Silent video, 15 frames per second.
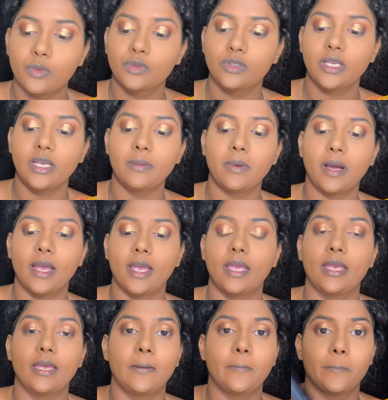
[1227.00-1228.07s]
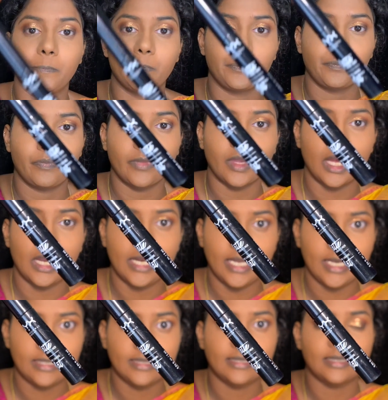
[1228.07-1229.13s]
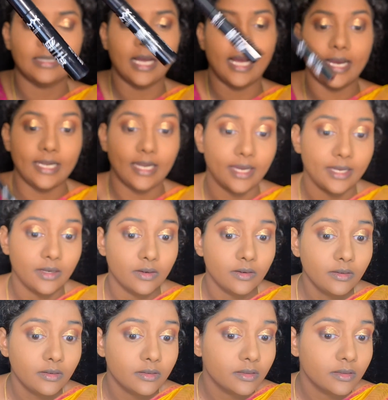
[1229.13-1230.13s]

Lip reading: using my NYX eyeliner.